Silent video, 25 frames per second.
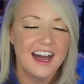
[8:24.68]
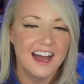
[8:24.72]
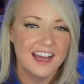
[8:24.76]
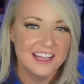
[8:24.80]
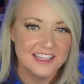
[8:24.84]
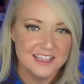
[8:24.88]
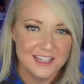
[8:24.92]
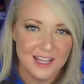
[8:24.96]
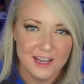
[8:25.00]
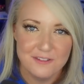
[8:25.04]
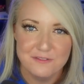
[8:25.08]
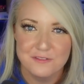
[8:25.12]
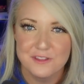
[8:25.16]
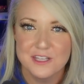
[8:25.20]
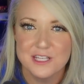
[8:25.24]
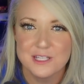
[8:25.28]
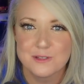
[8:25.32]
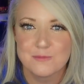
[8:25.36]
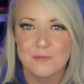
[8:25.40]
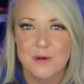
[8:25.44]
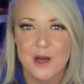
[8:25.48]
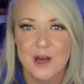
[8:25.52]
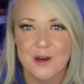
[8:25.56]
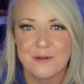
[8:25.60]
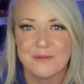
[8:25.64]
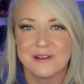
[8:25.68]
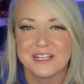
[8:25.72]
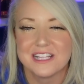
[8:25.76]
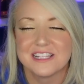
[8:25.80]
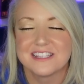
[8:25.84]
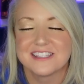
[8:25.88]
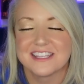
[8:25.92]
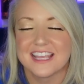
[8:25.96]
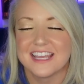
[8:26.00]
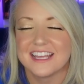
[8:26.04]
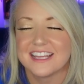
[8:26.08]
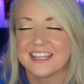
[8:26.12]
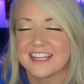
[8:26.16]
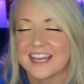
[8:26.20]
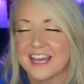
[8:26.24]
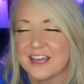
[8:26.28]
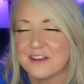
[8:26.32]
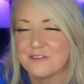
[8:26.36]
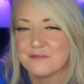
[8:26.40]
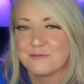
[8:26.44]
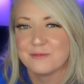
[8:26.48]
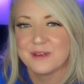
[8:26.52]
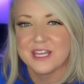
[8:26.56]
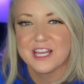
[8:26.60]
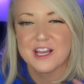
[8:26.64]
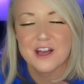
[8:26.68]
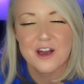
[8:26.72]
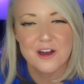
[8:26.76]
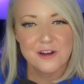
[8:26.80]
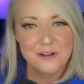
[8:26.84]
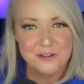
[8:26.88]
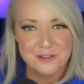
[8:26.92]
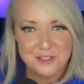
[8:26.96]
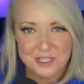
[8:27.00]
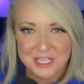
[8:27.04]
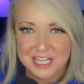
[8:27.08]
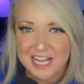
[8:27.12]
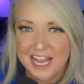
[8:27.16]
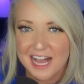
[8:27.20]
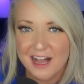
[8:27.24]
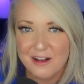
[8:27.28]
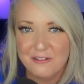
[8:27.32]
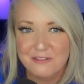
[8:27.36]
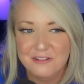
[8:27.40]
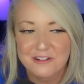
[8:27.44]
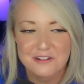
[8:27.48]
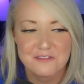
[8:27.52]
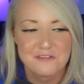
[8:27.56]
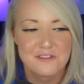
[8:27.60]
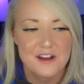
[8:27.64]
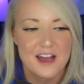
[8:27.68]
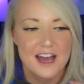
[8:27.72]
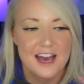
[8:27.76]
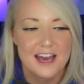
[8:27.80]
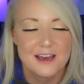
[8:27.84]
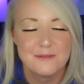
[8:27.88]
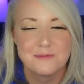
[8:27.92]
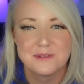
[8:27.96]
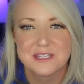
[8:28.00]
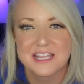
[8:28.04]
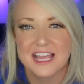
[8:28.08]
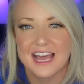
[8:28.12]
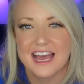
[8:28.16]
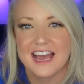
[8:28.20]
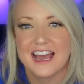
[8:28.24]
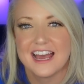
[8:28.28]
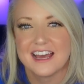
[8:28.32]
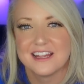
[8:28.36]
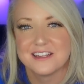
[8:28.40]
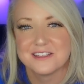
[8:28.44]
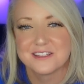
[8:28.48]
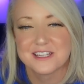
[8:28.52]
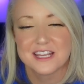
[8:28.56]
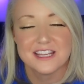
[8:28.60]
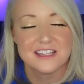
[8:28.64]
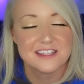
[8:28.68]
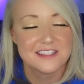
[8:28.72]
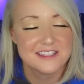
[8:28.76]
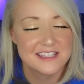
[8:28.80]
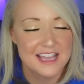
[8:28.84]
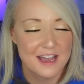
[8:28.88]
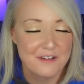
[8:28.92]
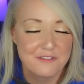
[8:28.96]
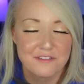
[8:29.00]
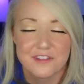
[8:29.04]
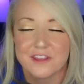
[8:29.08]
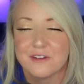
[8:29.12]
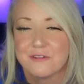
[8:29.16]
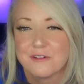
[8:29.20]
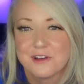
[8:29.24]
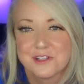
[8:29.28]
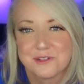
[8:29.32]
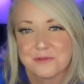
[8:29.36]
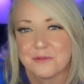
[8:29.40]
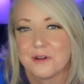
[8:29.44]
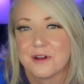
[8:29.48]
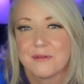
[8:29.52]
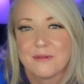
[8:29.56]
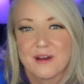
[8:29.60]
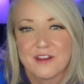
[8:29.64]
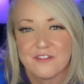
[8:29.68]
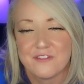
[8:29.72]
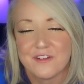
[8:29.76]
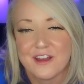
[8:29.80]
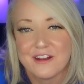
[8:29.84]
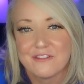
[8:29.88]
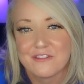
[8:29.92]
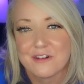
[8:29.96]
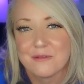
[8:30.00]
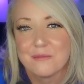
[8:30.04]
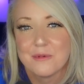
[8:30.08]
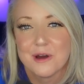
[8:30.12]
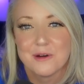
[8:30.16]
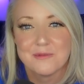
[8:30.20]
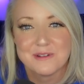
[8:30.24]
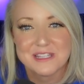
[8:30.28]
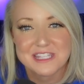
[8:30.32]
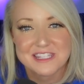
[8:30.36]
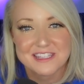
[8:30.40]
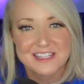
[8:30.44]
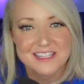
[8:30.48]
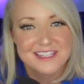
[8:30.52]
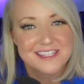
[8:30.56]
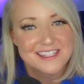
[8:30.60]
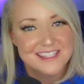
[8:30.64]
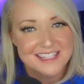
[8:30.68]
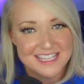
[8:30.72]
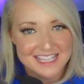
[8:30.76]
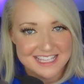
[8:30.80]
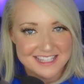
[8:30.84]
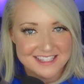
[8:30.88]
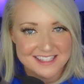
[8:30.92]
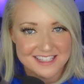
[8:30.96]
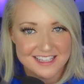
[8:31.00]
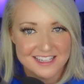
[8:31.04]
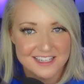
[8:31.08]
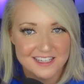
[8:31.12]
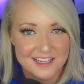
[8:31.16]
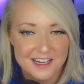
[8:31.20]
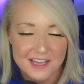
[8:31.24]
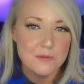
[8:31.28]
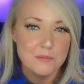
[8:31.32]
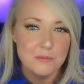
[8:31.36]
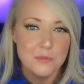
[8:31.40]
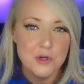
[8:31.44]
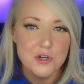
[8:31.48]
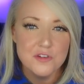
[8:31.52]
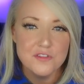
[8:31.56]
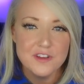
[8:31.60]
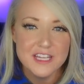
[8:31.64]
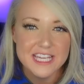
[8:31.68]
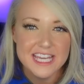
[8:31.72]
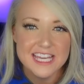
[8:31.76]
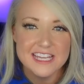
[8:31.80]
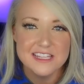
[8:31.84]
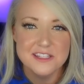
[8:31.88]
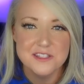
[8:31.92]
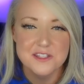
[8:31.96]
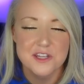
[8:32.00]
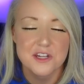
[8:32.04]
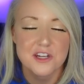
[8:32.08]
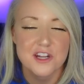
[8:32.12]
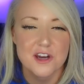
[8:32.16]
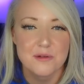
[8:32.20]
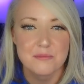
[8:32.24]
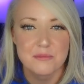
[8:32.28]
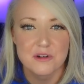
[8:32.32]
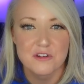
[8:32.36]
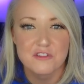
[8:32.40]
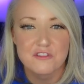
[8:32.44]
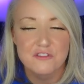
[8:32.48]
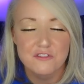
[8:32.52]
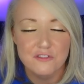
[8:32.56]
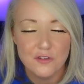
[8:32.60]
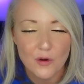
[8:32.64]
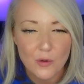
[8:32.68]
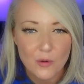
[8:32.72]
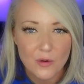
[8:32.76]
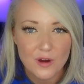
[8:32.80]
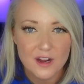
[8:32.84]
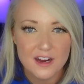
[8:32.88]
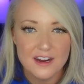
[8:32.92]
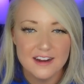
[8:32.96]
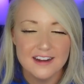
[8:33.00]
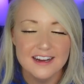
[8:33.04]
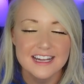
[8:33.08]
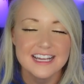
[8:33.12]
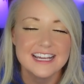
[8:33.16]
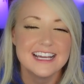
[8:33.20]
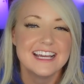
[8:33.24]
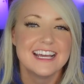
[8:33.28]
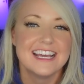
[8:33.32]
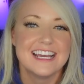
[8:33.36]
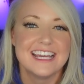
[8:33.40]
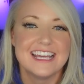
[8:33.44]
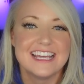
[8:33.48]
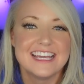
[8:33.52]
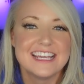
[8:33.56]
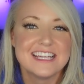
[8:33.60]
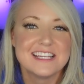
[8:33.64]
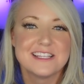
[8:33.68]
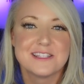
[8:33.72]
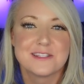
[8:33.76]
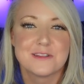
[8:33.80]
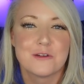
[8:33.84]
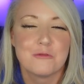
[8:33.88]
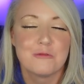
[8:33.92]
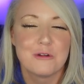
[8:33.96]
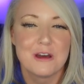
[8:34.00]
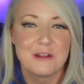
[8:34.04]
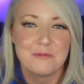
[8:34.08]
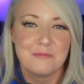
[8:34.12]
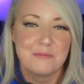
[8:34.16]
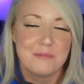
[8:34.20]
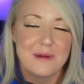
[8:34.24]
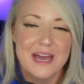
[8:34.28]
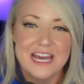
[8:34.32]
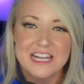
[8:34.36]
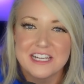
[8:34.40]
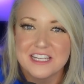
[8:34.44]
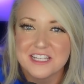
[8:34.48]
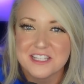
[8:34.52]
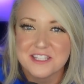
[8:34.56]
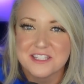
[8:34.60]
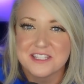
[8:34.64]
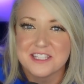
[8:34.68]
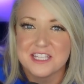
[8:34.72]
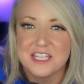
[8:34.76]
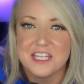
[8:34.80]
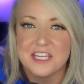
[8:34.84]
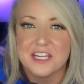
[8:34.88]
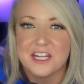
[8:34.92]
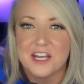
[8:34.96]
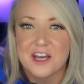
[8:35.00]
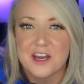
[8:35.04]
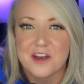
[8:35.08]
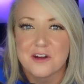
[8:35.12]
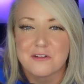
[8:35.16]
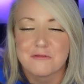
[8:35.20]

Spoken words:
I love these moments. It gave me OG L Word vibes, and it definitely was one of my favorite moments this season. Moving into number four is when Bette and Tina